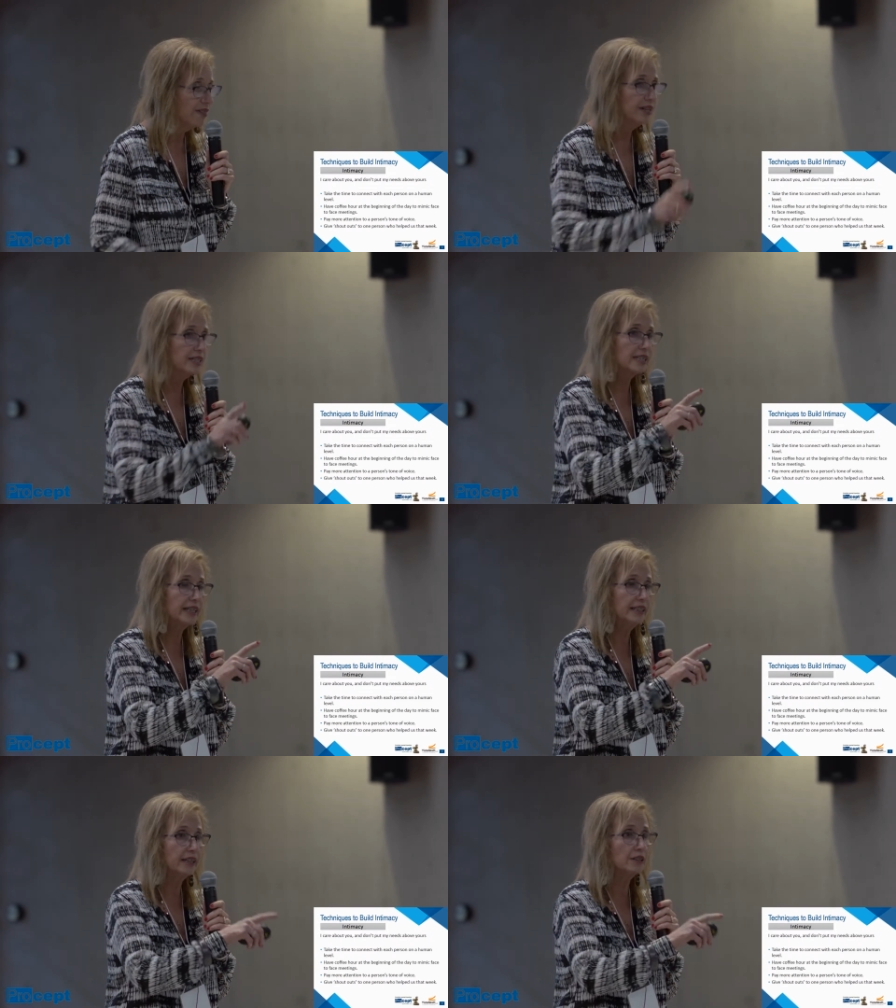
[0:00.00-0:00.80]
then it's
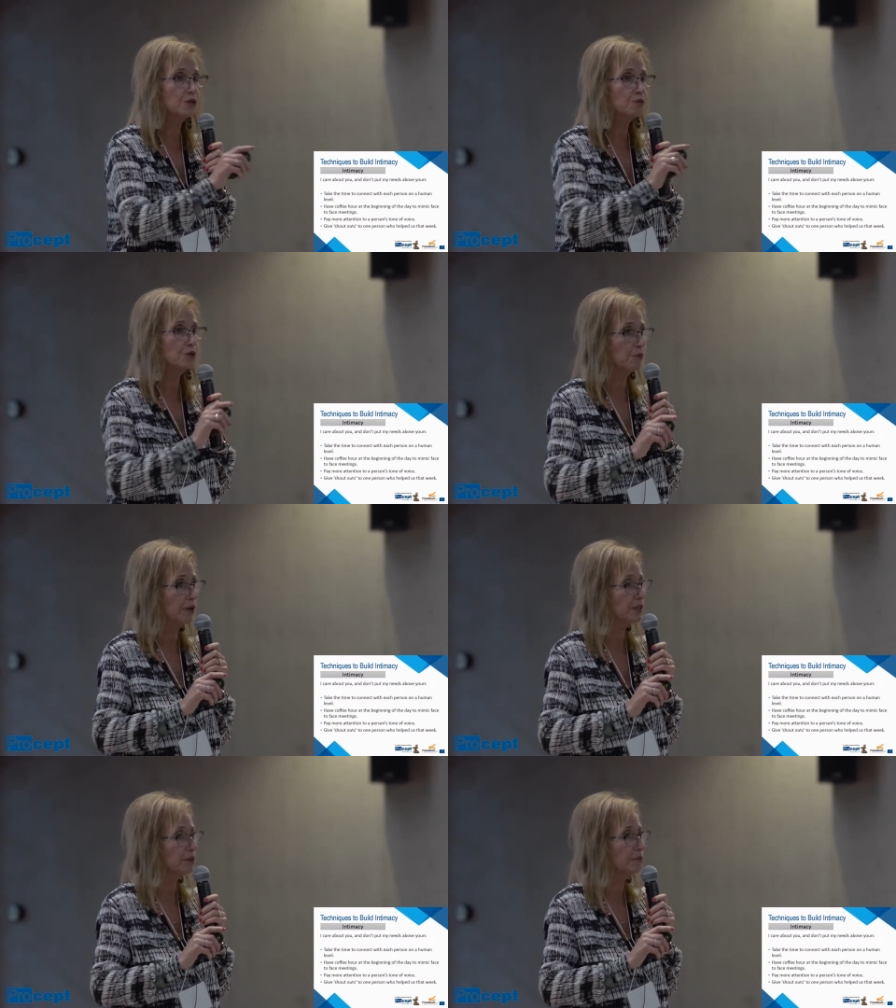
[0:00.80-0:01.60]
Daniela's
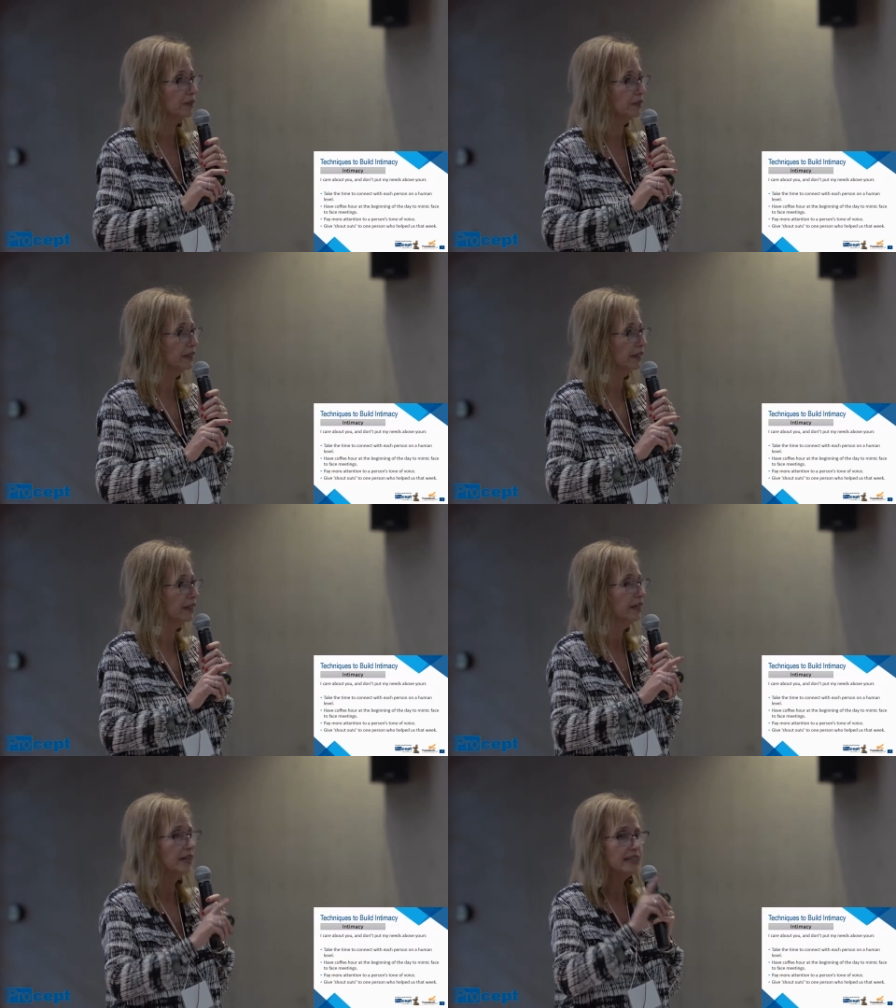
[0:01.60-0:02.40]
responsibility